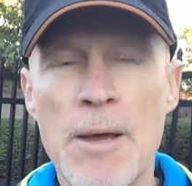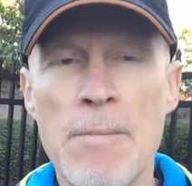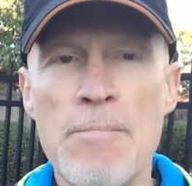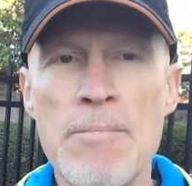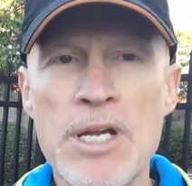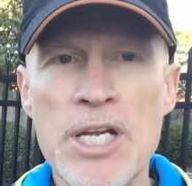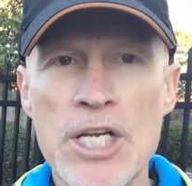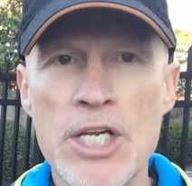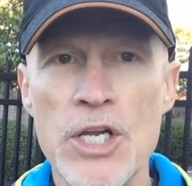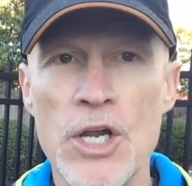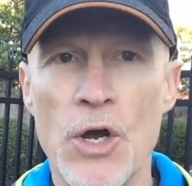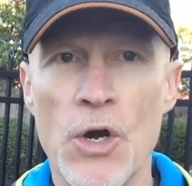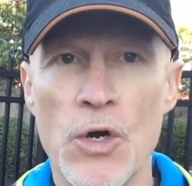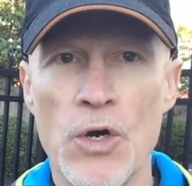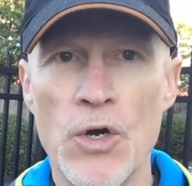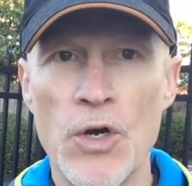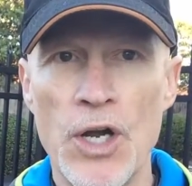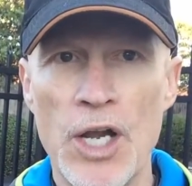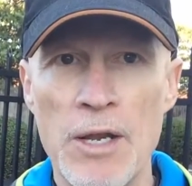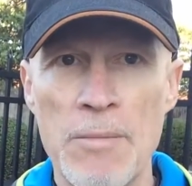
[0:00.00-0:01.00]

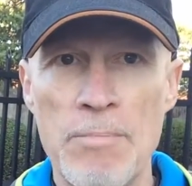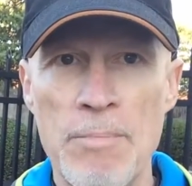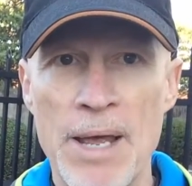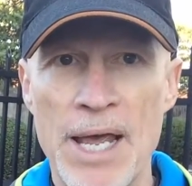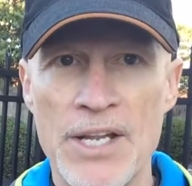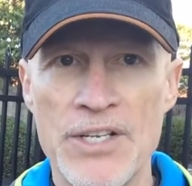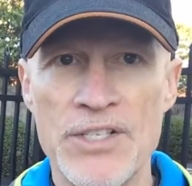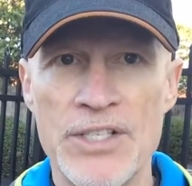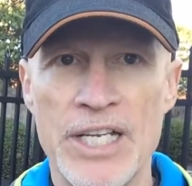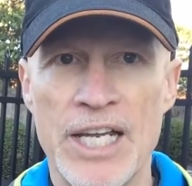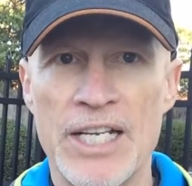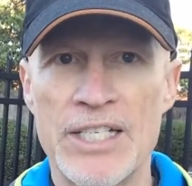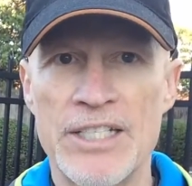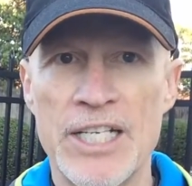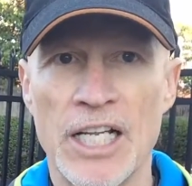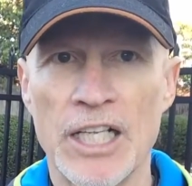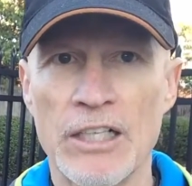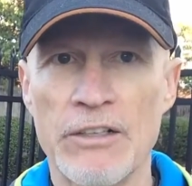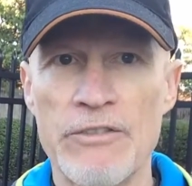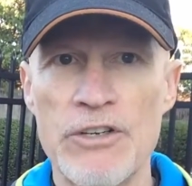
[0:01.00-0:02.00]
mediocre at best. They had
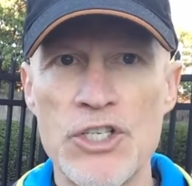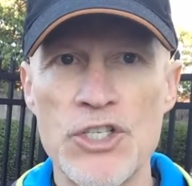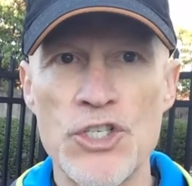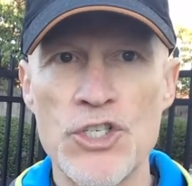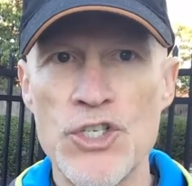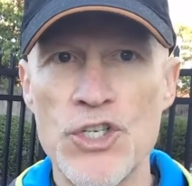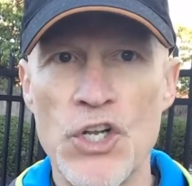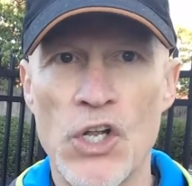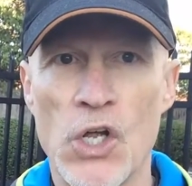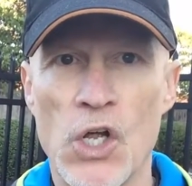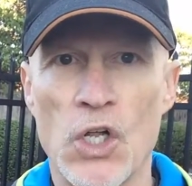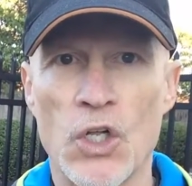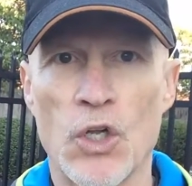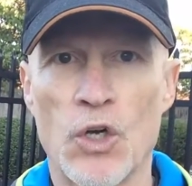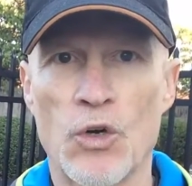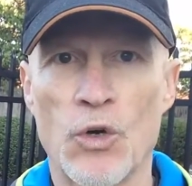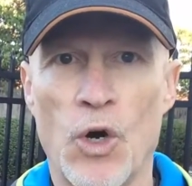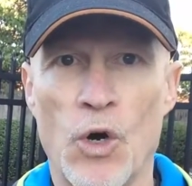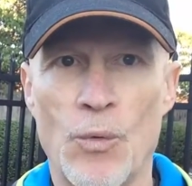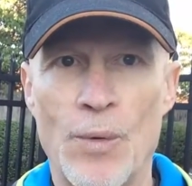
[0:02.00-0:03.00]
televisions
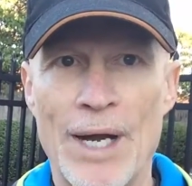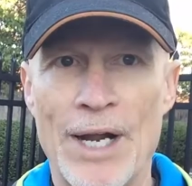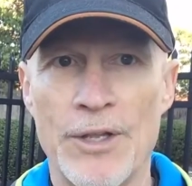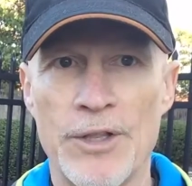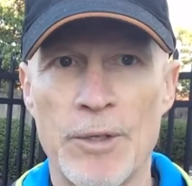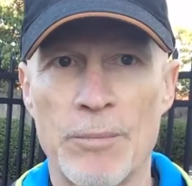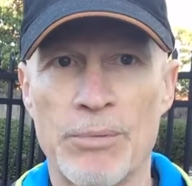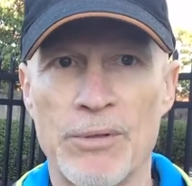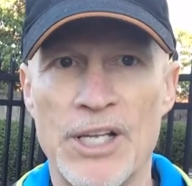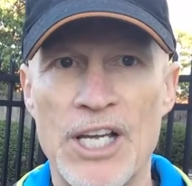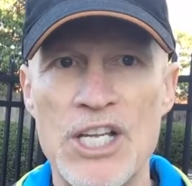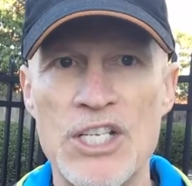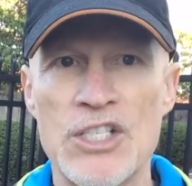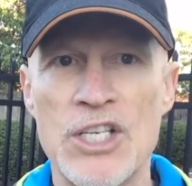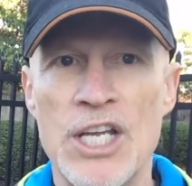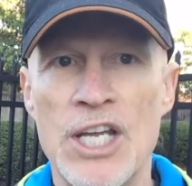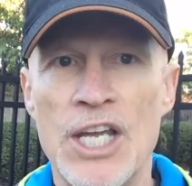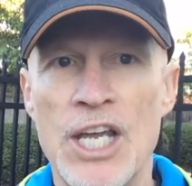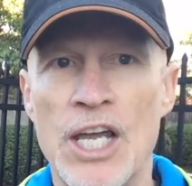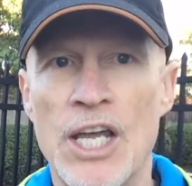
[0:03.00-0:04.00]
all around the place
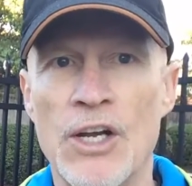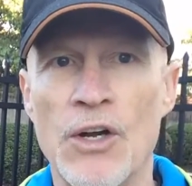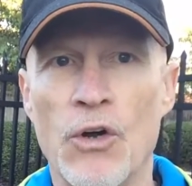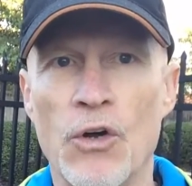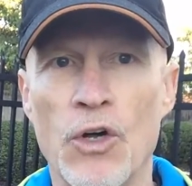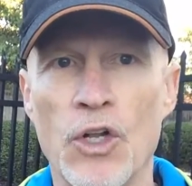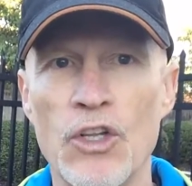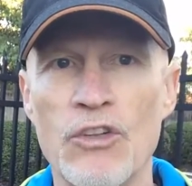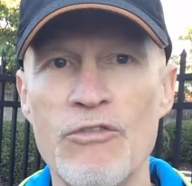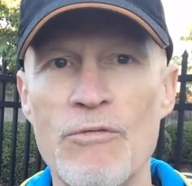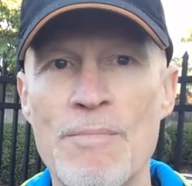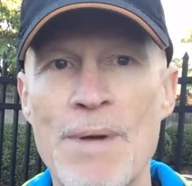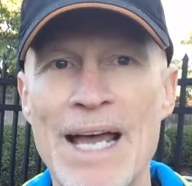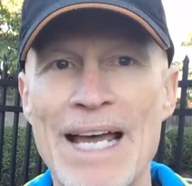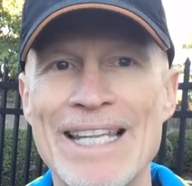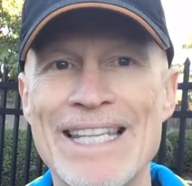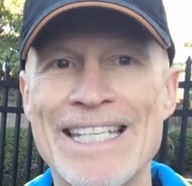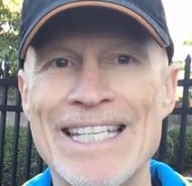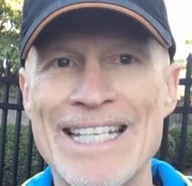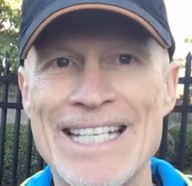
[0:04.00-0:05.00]
and all of them
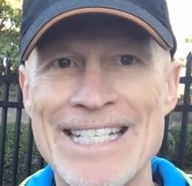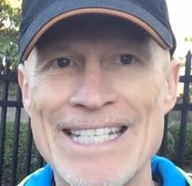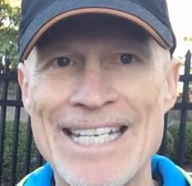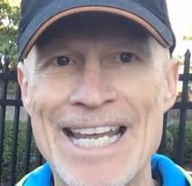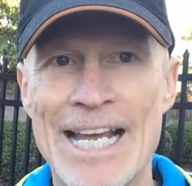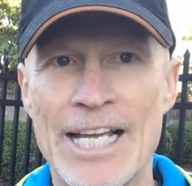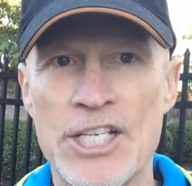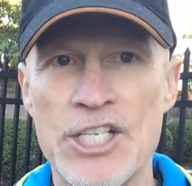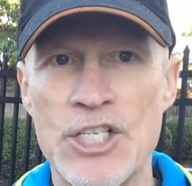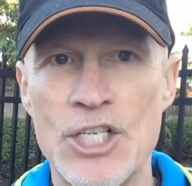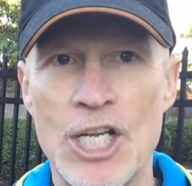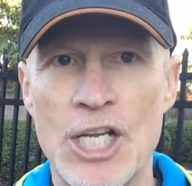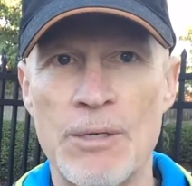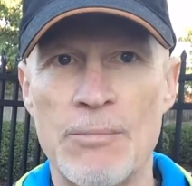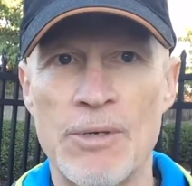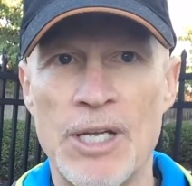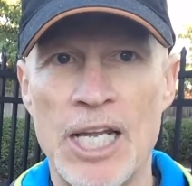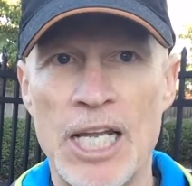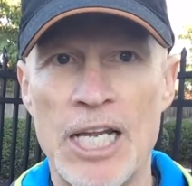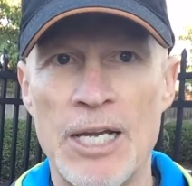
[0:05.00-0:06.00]
had the exact
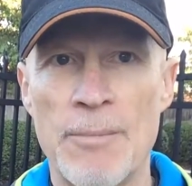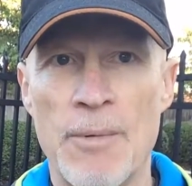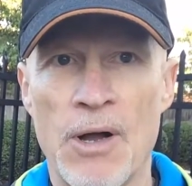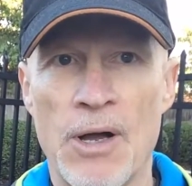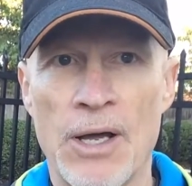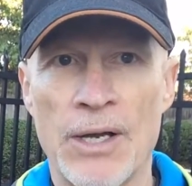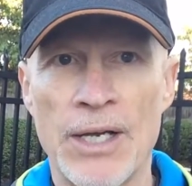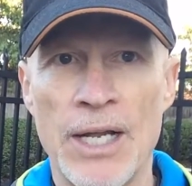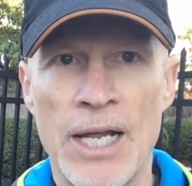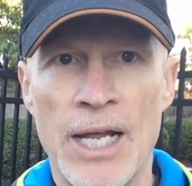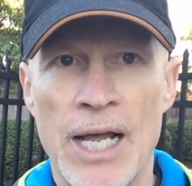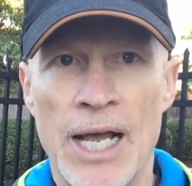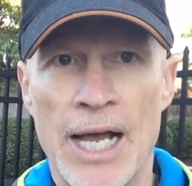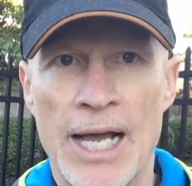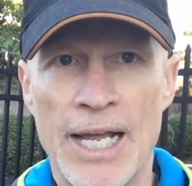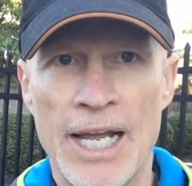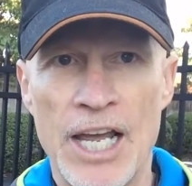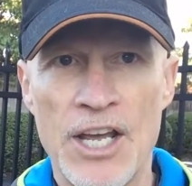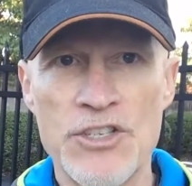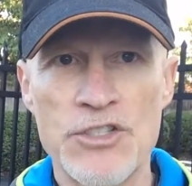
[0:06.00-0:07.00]
same game on.
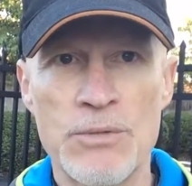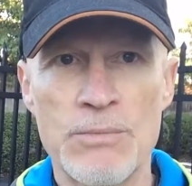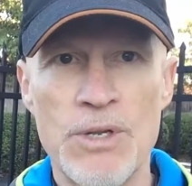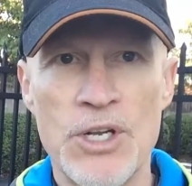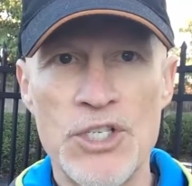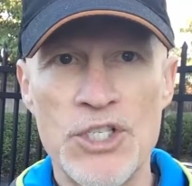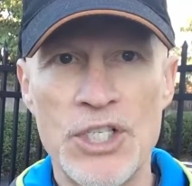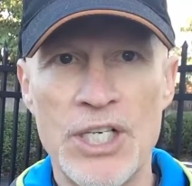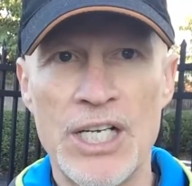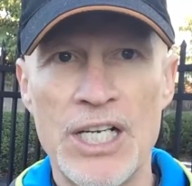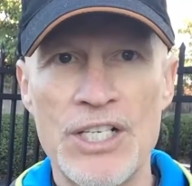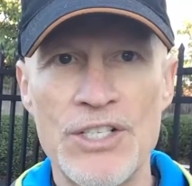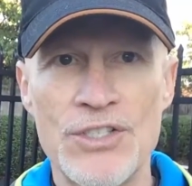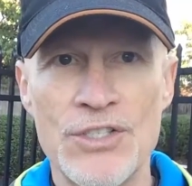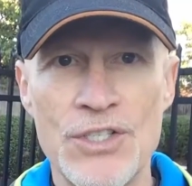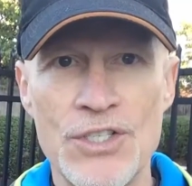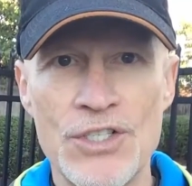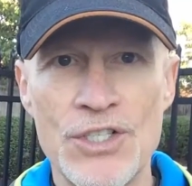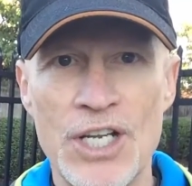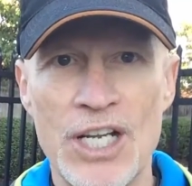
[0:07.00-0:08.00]
I asked them to change
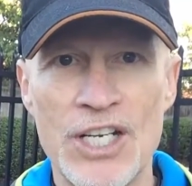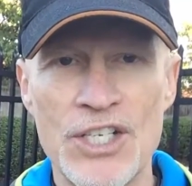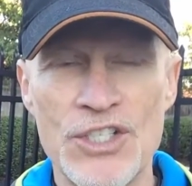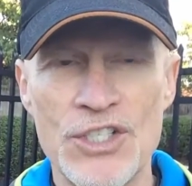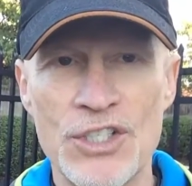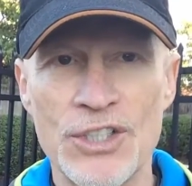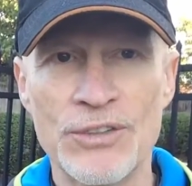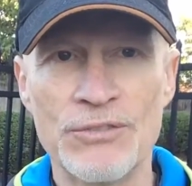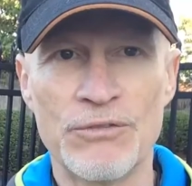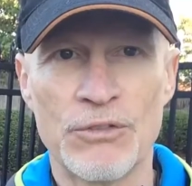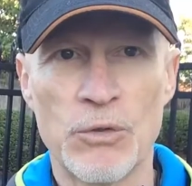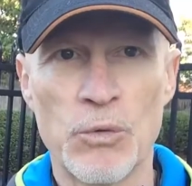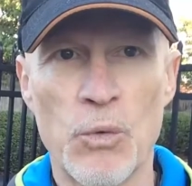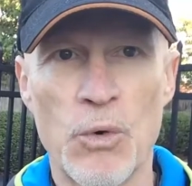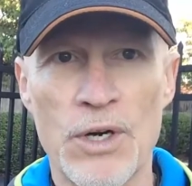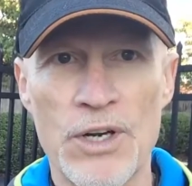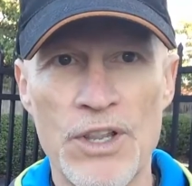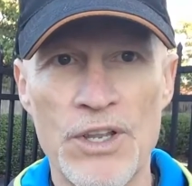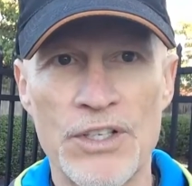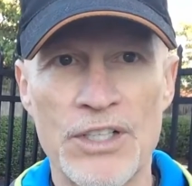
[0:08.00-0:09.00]
the station for
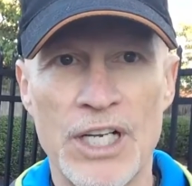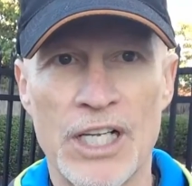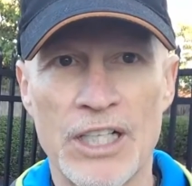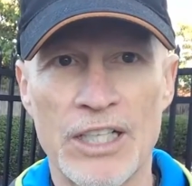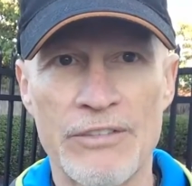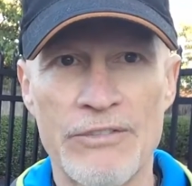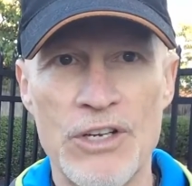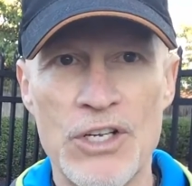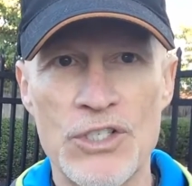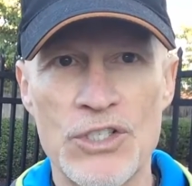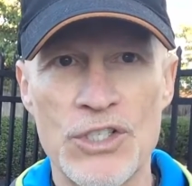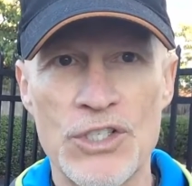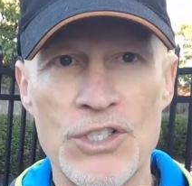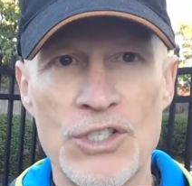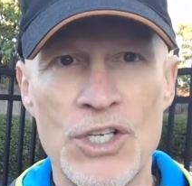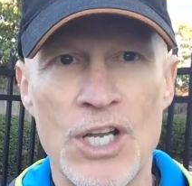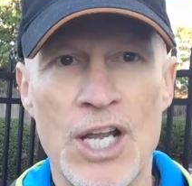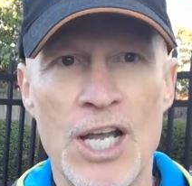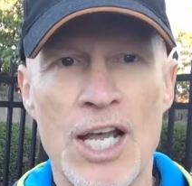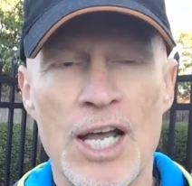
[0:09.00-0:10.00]
one of the televisions.